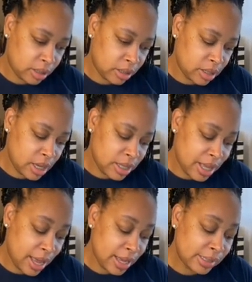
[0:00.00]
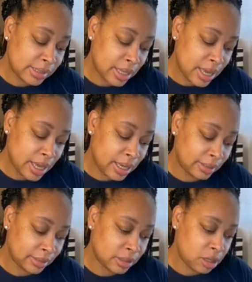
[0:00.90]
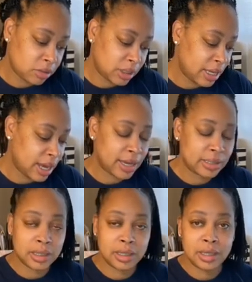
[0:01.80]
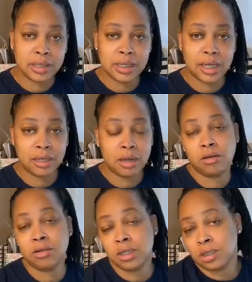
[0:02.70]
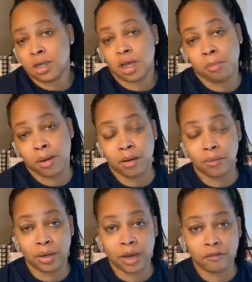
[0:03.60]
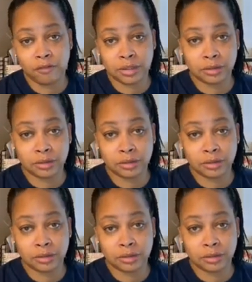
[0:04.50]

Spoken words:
And that is it. So see, guys, it didn't take long. You just talk about whatever